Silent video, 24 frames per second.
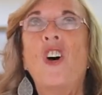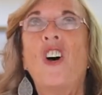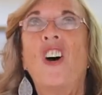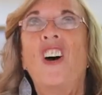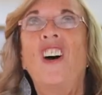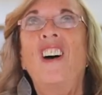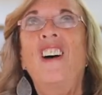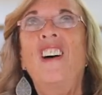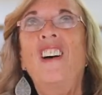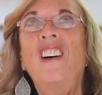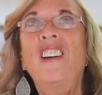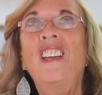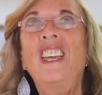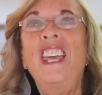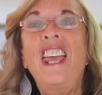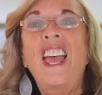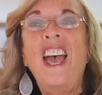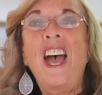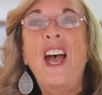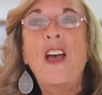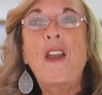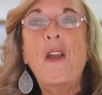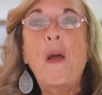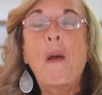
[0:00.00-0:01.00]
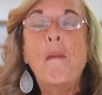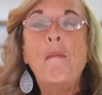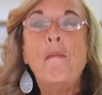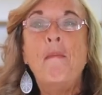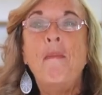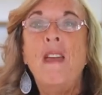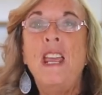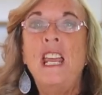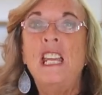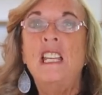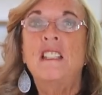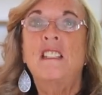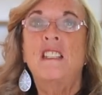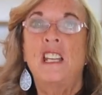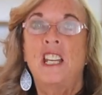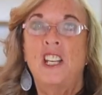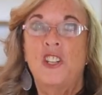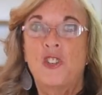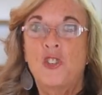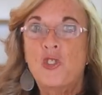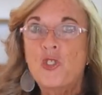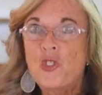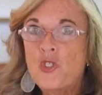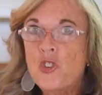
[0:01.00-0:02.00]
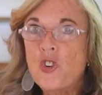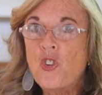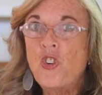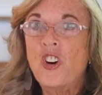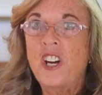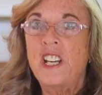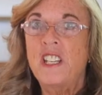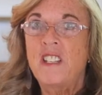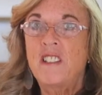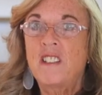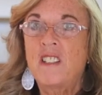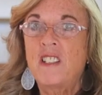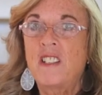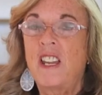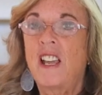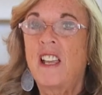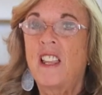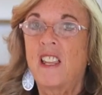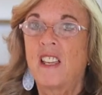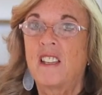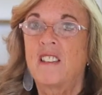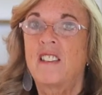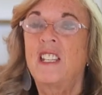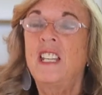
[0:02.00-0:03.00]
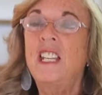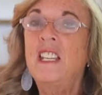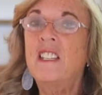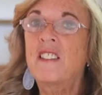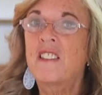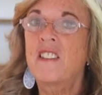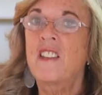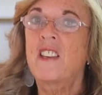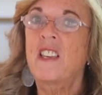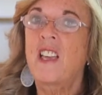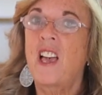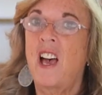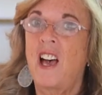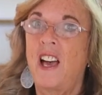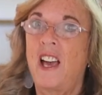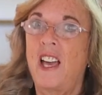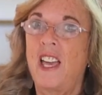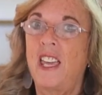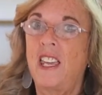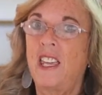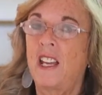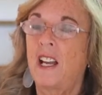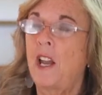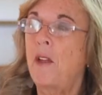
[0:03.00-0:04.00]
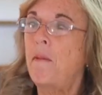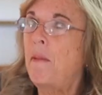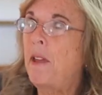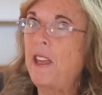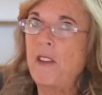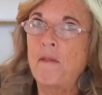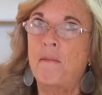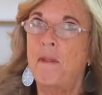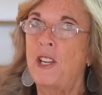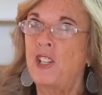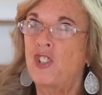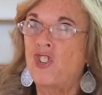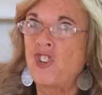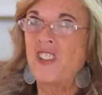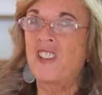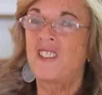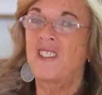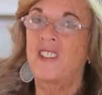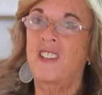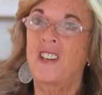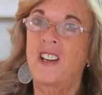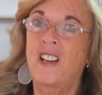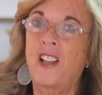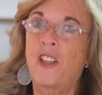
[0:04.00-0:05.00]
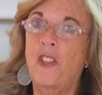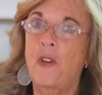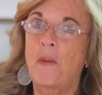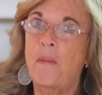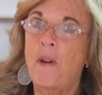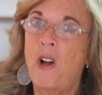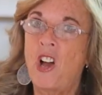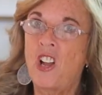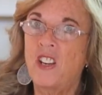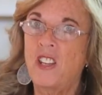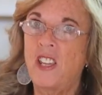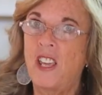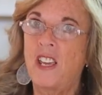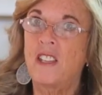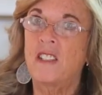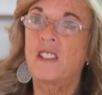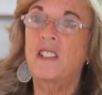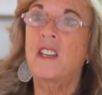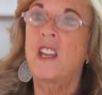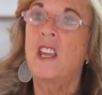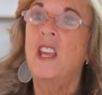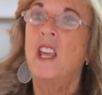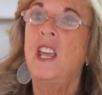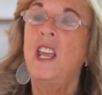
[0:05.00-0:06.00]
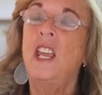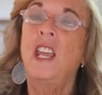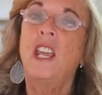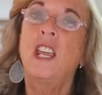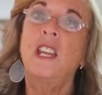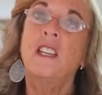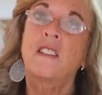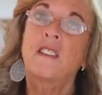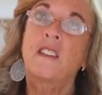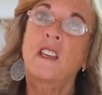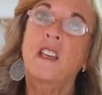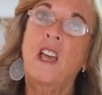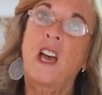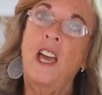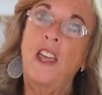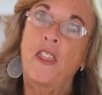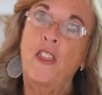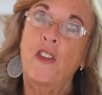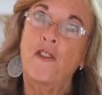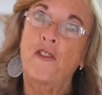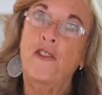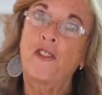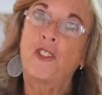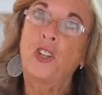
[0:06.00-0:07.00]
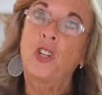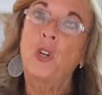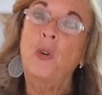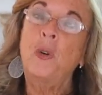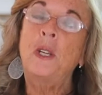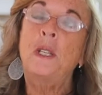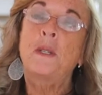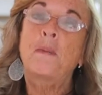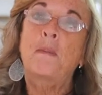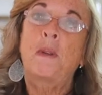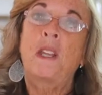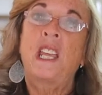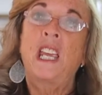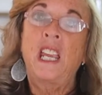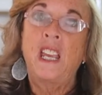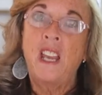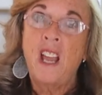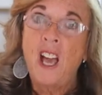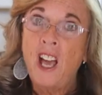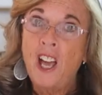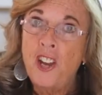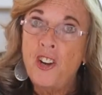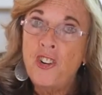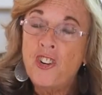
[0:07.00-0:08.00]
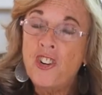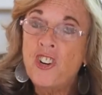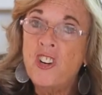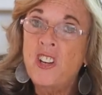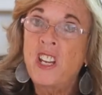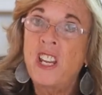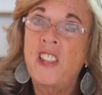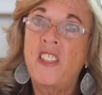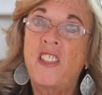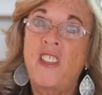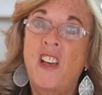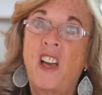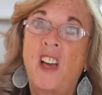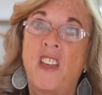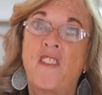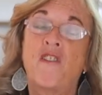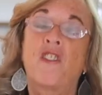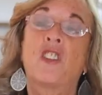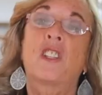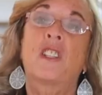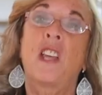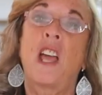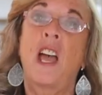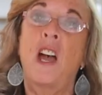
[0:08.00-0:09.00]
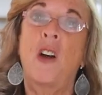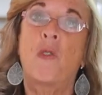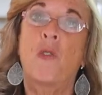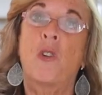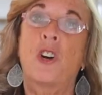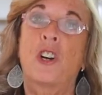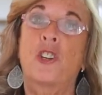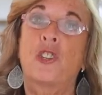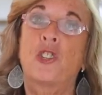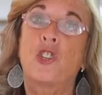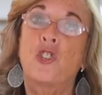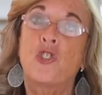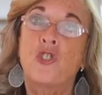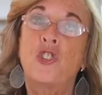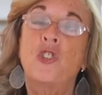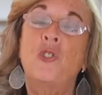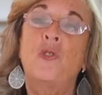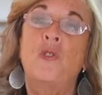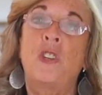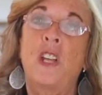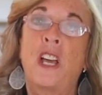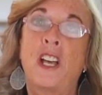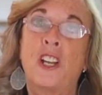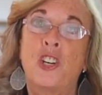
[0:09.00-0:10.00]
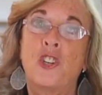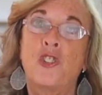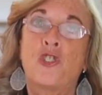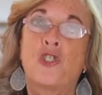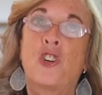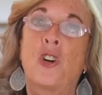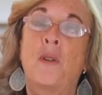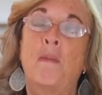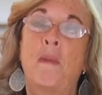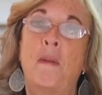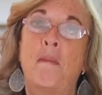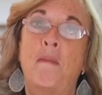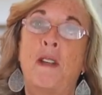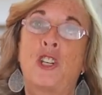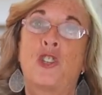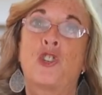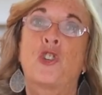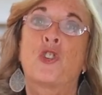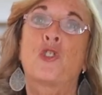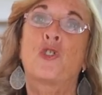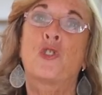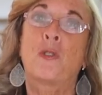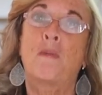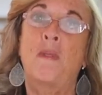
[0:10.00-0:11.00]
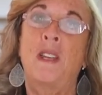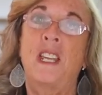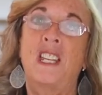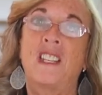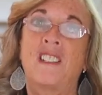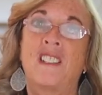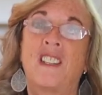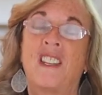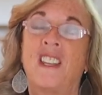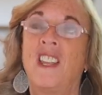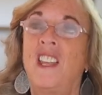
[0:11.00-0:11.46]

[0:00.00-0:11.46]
had amazing stories to tell us. He's the guy, and I may have mentioned this in another podcast, he's the guy that flew his plane underneath the Eiffel Tower to shoot down a German Messerschmitt.